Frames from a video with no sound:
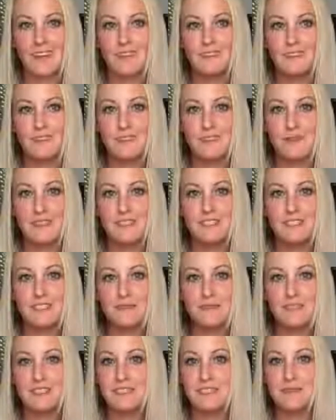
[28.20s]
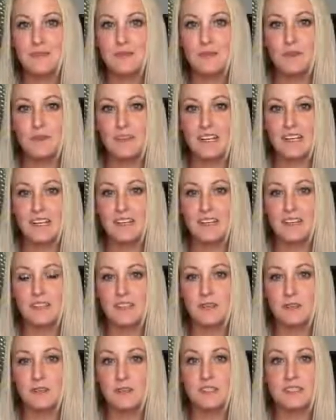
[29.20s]
How's everybody doing this
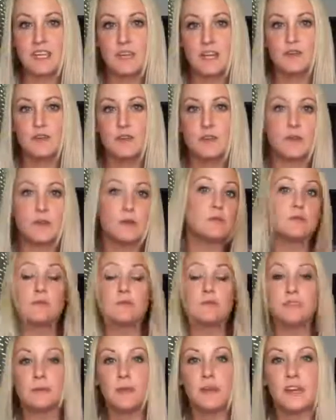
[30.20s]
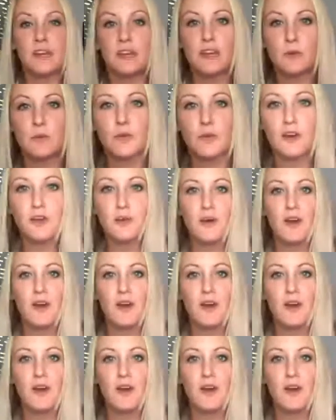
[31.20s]
morning or this afternoon, depending on where